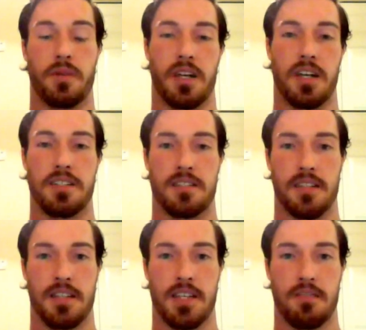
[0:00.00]

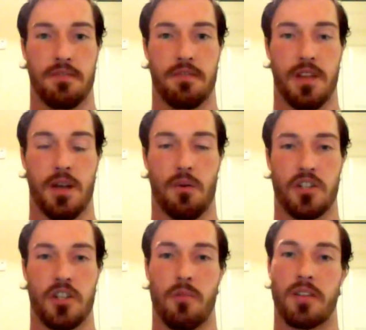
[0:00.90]
because if they were
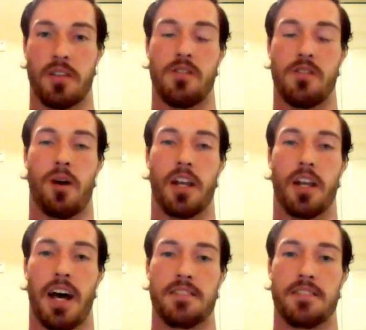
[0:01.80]
to show me a T V
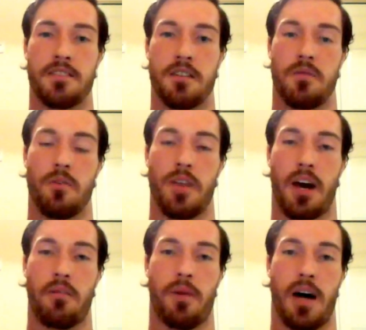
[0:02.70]
broadcast
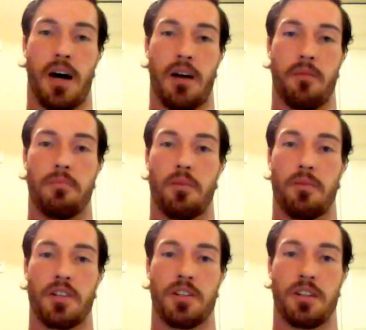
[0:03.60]
without my written
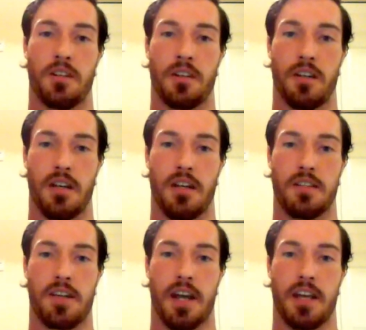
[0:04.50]
permission and,
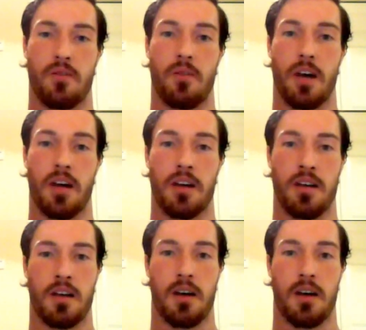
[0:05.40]
and signing away